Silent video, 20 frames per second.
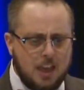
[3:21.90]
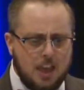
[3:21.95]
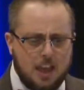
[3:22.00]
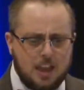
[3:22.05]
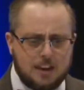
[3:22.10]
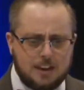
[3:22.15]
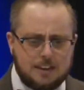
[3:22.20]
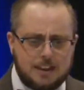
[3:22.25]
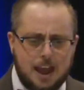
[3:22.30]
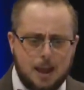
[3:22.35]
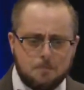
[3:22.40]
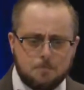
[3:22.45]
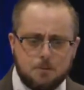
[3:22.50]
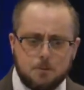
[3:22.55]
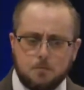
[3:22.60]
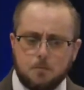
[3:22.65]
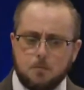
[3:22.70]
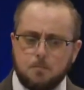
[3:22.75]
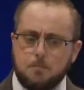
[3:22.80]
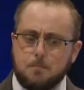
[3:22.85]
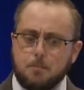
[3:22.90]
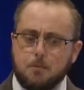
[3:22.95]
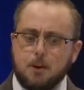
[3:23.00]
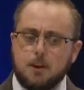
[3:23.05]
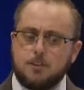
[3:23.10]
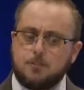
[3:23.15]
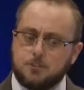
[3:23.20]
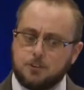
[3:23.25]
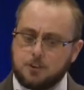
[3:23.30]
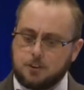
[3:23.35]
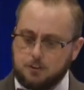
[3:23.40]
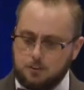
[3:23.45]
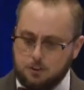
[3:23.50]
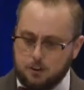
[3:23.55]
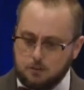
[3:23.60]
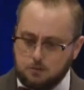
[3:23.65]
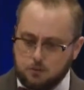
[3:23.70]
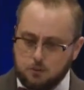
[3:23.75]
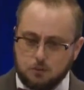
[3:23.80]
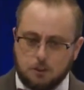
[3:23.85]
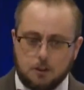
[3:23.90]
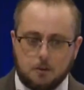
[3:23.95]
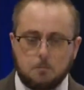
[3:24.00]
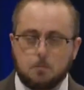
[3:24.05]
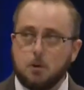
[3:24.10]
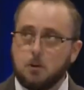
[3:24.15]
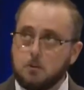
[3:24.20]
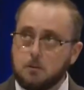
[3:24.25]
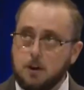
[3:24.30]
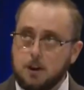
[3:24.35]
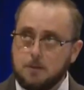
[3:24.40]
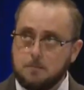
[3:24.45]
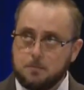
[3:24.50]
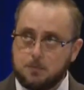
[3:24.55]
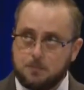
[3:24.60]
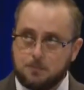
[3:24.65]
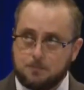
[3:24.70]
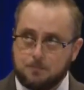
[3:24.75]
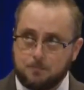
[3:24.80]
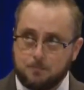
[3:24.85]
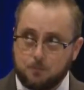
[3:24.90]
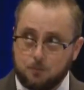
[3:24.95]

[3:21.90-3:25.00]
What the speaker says: And adaptable bridge credentialing programs,